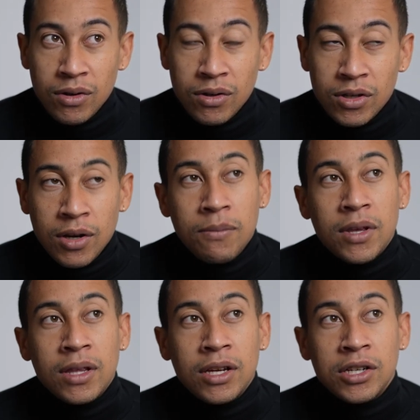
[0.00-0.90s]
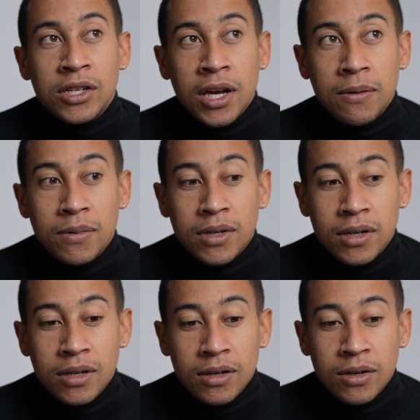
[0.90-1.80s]
something that shaped
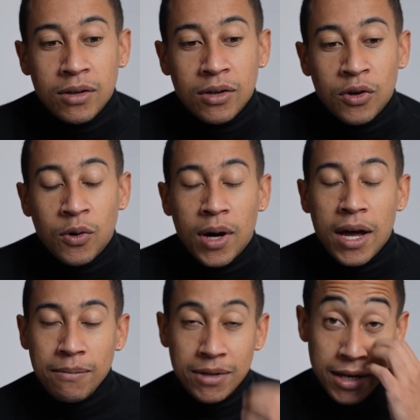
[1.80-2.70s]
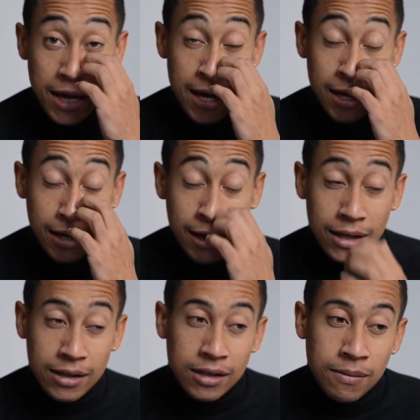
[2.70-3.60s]
who I am today
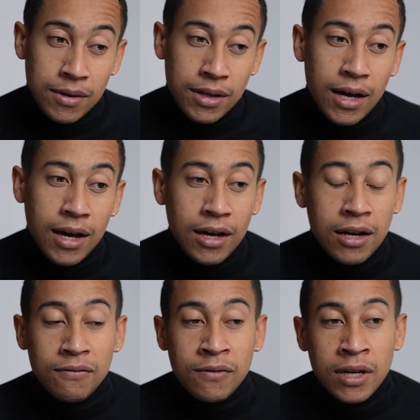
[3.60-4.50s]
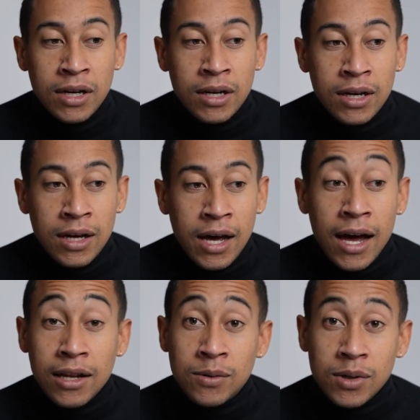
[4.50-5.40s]
and something that I kind of
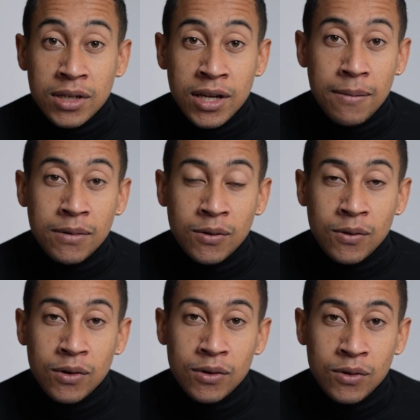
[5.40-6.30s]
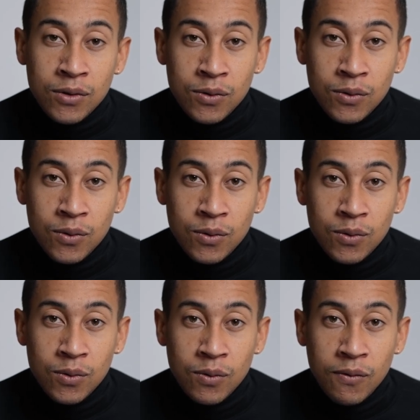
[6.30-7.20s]
had to accept in order to
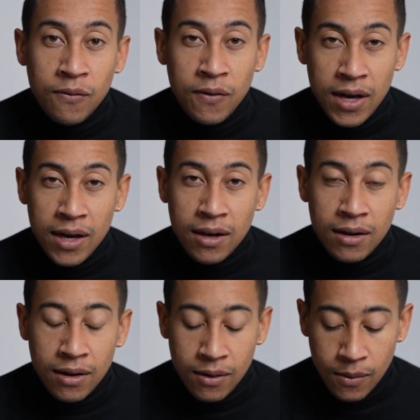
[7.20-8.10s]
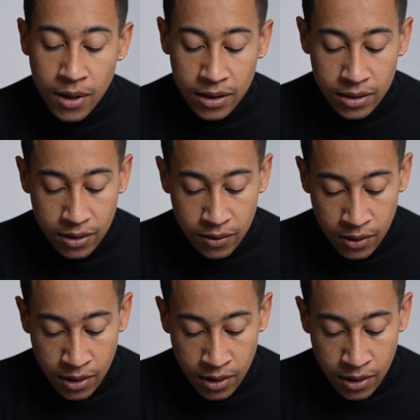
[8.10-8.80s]
fit in a way. So